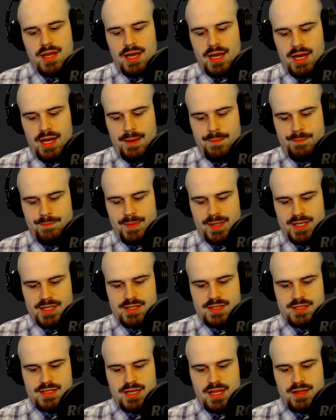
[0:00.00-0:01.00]
And
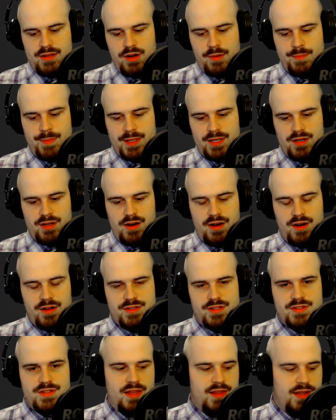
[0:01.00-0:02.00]
there are bigger
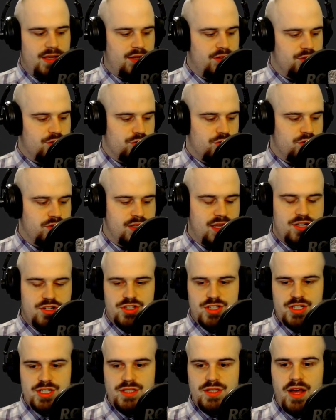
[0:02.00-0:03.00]
cards in, say, like Elder Scrolls
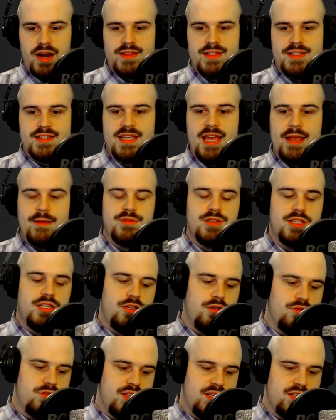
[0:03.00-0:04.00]
Legends, and a lot of these games that
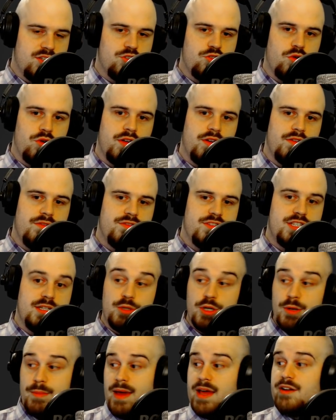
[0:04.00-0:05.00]
use this sort of
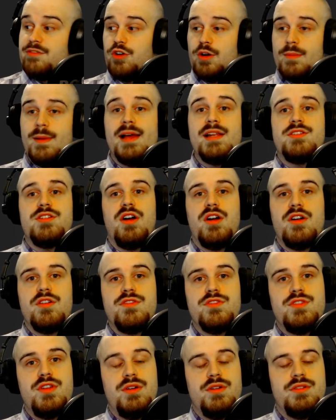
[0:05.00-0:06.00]
similar mana format to
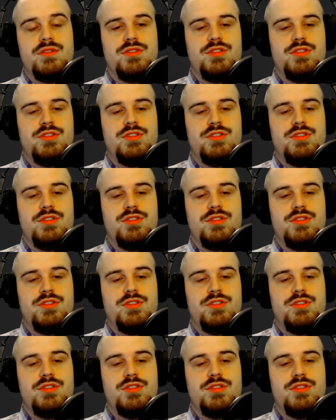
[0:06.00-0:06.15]
Hearthstone,